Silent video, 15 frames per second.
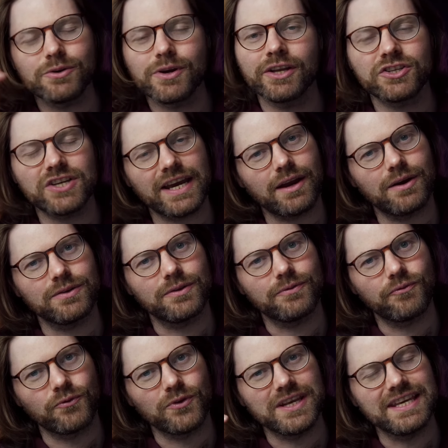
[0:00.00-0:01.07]
you can check out the
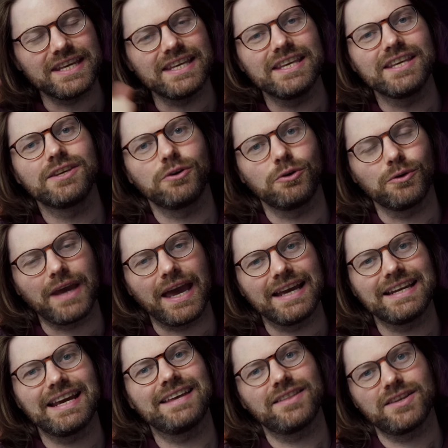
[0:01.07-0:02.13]
free EQ
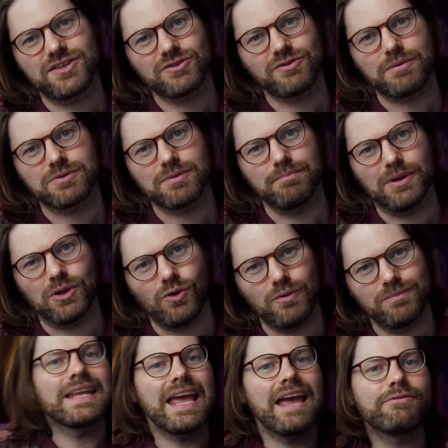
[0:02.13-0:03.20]
guide in the description below.
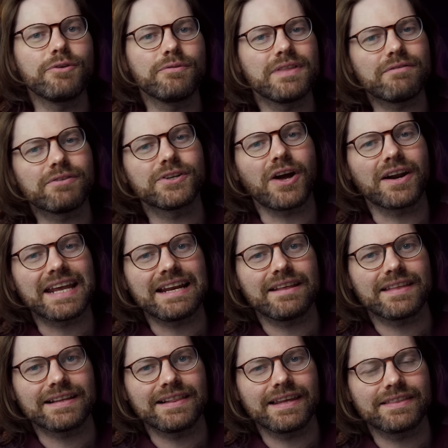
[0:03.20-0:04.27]
If you've never done
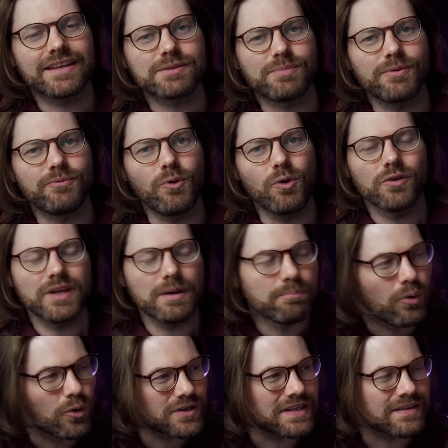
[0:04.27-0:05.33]
anything like this before, the
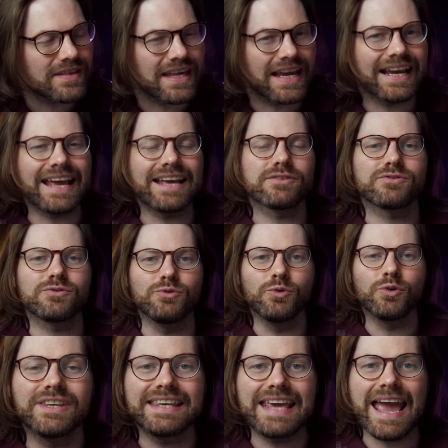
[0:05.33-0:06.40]
important thing is to
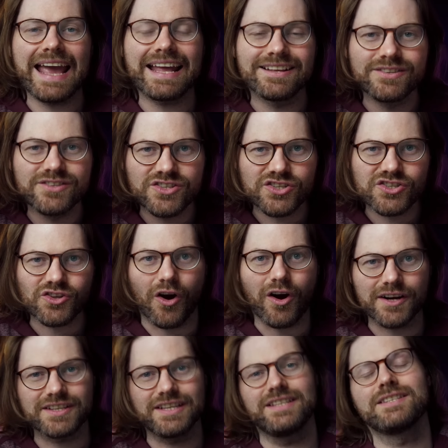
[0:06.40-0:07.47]
get
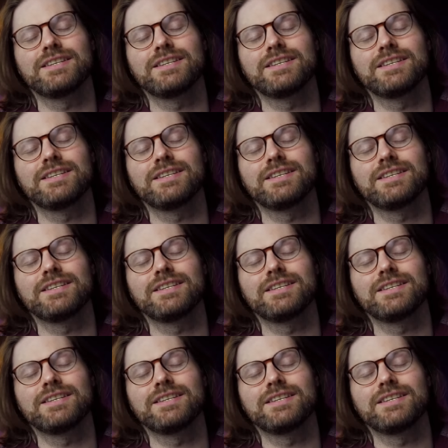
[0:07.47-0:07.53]
started.